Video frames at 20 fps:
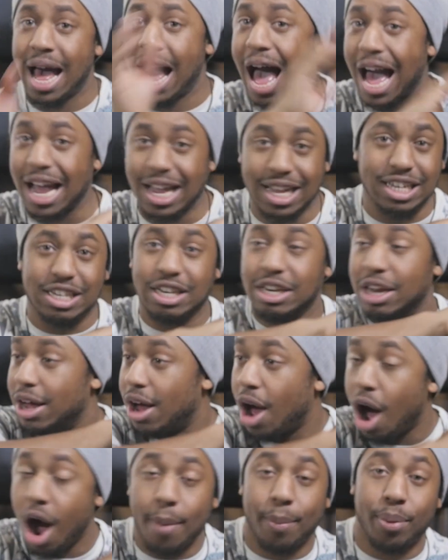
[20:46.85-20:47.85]
I can
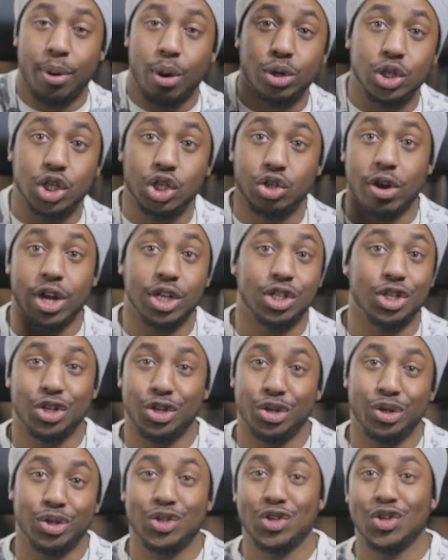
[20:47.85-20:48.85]
upload straight to
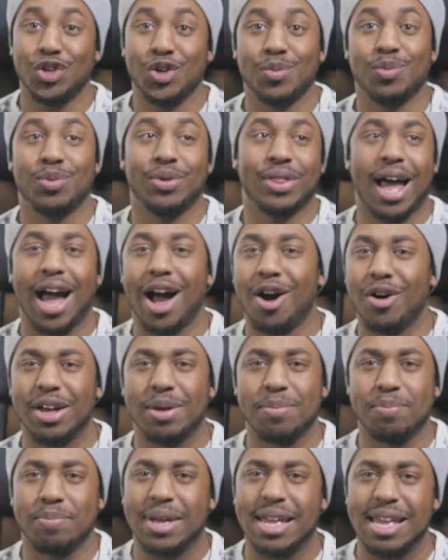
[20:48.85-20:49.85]
YouTube without
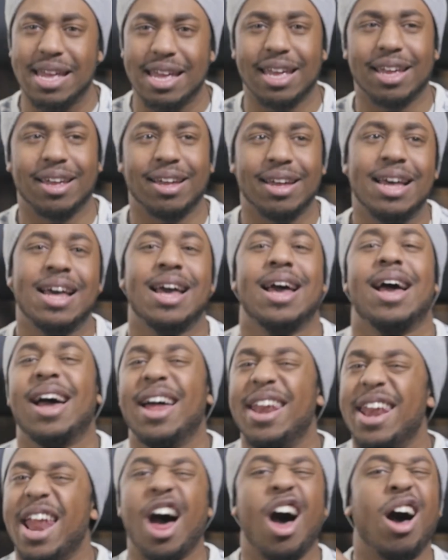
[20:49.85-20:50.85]
it being
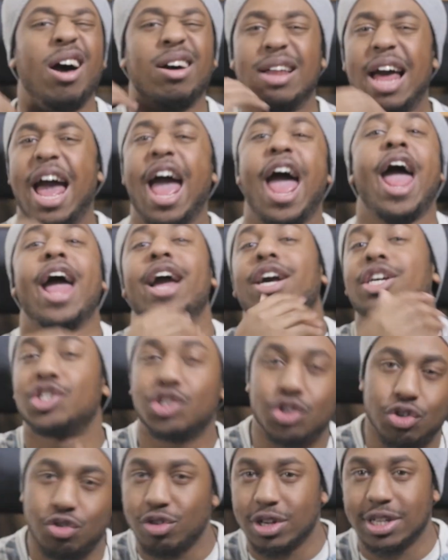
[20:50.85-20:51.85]
an
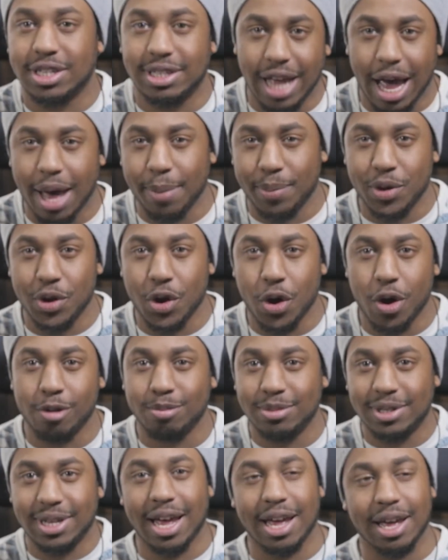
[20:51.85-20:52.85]
extra step, you know what
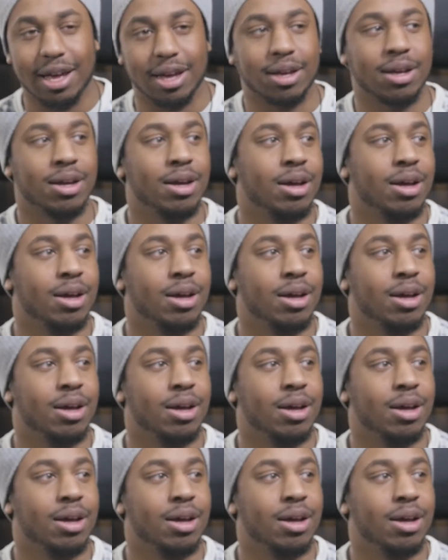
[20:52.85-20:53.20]
I'm saying?